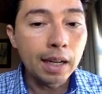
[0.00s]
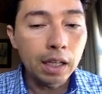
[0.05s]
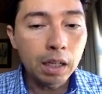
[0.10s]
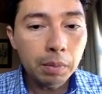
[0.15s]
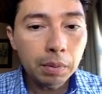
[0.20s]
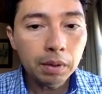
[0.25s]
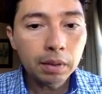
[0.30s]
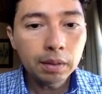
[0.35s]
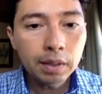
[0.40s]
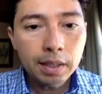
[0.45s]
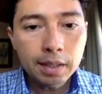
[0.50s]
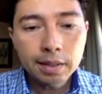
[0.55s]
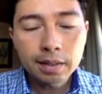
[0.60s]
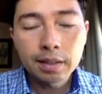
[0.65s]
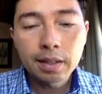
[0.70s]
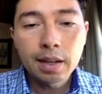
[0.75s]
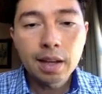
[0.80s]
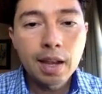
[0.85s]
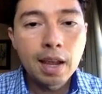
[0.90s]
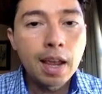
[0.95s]
email list
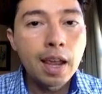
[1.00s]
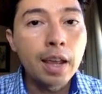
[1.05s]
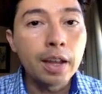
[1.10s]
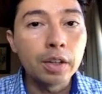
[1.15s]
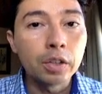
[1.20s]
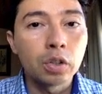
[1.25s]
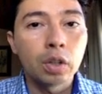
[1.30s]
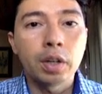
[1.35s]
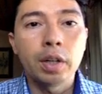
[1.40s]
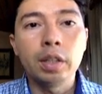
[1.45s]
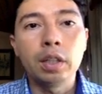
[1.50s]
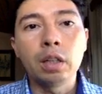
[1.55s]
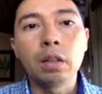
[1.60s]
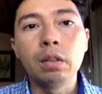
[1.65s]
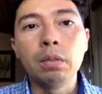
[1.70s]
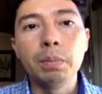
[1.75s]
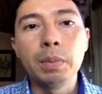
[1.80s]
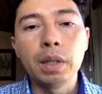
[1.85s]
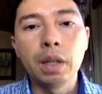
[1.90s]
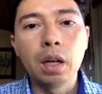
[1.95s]
is critical
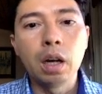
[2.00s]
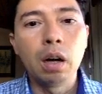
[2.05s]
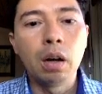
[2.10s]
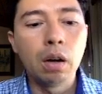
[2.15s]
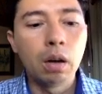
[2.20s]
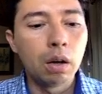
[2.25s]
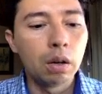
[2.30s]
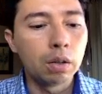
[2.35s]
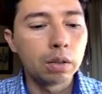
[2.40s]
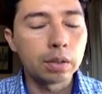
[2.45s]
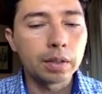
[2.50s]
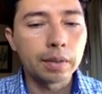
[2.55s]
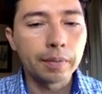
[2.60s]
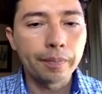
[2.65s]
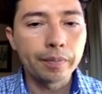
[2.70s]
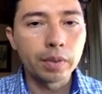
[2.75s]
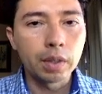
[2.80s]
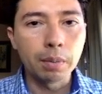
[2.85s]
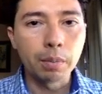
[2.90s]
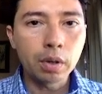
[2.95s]
because
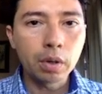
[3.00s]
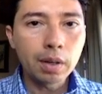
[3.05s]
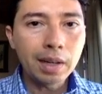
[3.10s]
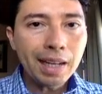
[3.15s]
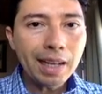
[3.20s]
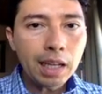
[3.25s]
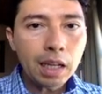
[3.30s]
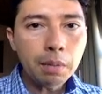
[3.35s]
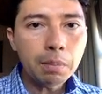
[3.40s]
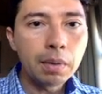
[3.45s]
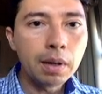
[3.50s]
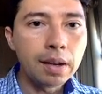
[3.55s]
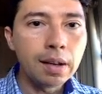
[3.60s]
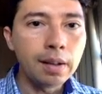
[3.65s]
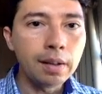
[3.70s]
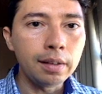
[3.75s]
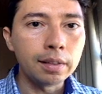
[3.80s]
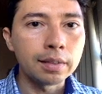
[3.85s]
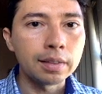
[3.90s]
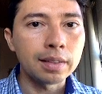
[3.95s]
the more
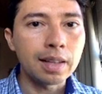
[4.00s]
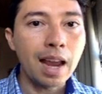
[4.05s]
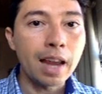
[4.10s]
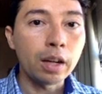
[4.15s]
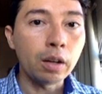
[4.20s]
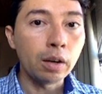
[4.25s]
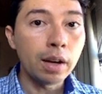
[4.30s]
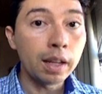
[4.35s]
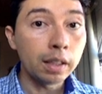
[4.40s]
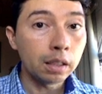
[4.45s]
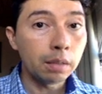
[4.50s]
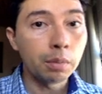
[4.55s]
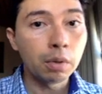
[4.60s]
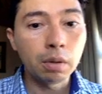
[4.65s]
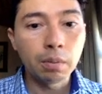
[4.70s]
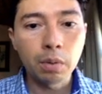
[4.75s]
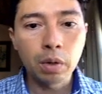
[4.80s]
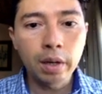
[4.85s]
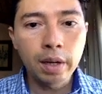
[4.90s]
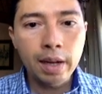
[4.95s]
emails I collect, the more
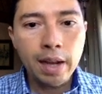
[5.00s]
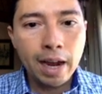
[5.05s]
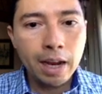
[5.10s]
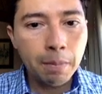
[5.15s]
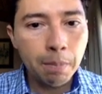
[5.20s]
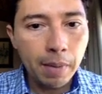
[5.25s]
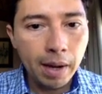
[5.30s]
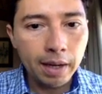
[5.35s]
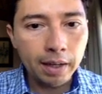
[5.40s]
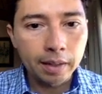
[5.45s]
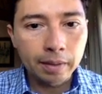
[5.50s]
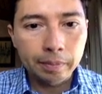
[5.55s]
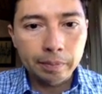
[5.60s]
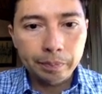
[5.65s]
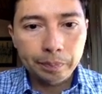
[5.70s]
money I make.